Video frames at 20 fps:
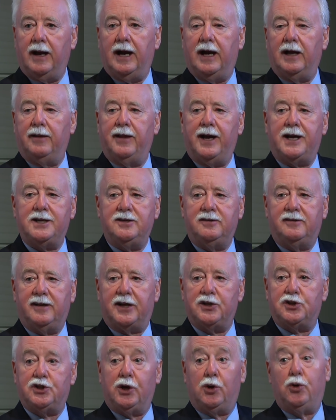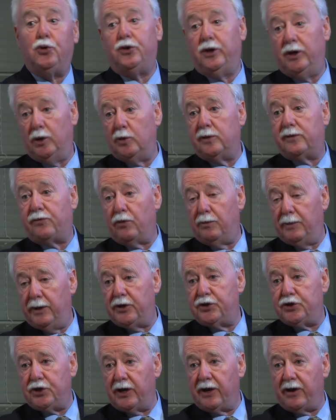And that is actually good news for
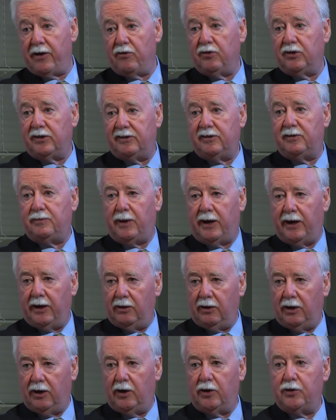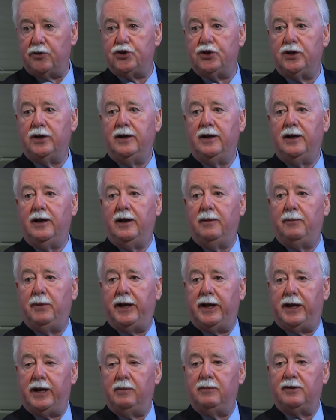emerging currencies by and large,
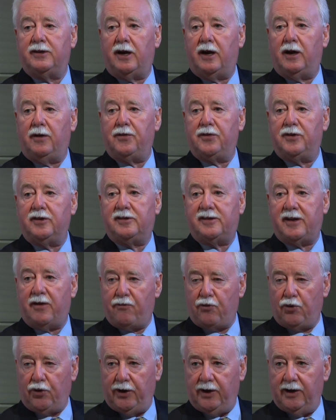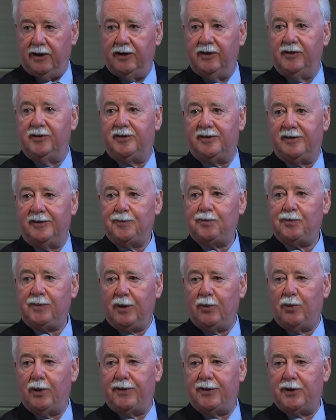but it comes after several years
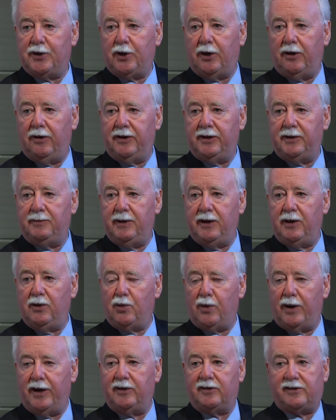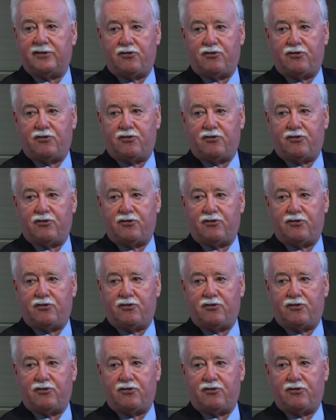where the dollar had been quite